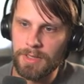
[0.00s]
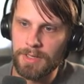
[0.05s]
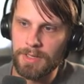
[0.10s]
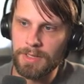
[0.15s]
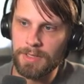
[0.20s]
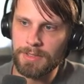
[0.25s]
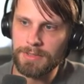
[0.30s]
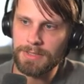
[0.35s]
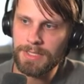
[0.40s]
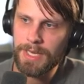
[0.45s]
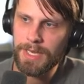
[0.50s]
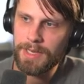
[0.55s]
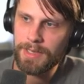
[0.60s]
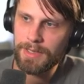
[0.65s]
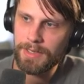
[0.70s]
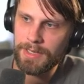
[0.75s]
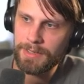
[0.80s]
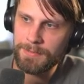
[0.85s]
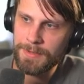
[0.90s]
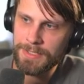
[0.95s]
Yeah,
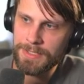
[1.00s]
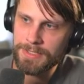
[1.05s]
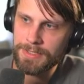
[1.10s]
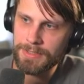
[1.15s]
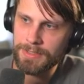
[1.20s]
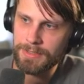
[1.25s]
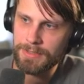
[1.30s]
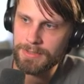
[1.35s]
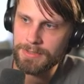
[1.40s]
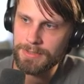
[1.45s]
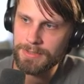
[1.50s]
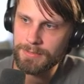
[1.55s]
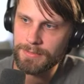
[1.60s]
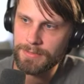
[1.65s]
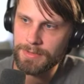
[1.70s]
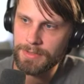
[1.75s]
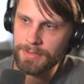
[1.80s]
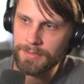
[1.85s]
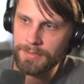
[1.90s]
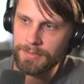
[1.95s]
I'm actually gonna do
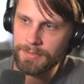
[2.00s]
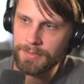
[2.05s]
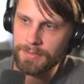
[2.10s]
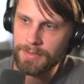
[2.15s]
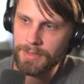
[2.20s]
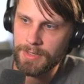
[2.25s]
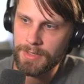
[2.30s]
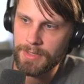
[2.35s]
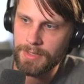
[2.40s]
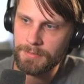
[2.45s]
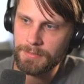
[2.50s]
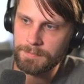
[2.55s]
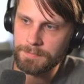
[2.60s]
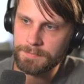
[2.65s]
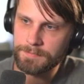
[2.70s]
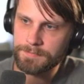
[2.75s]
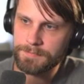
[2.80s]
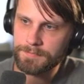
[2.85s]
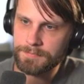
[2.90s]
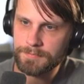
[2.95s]
this. The
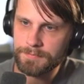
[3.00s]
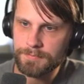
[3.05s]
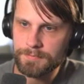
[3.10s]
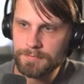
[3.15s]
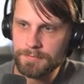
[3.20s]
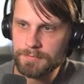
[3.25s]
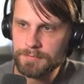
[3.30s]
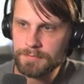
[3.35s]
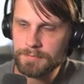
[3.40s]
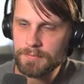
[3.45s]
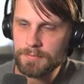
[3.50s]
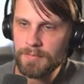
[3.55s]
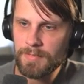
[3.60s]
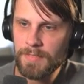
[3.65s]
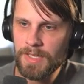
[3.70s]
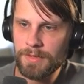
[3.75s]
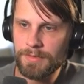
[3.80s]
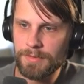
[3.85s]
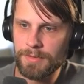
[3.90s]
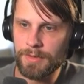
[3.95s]

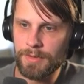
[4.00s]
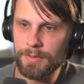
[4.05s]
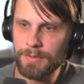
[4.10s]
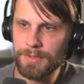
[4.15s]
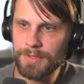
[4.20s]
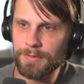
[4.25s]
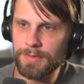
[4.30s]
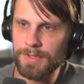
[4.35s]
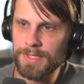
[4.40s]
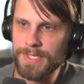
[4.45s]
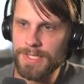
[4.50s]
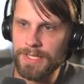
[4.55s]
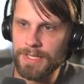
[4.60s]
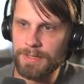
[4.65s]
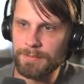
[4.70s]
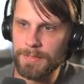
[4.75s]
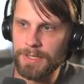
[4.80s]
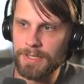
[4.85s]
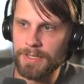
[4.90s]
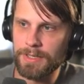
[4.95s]
only reason I'm gonna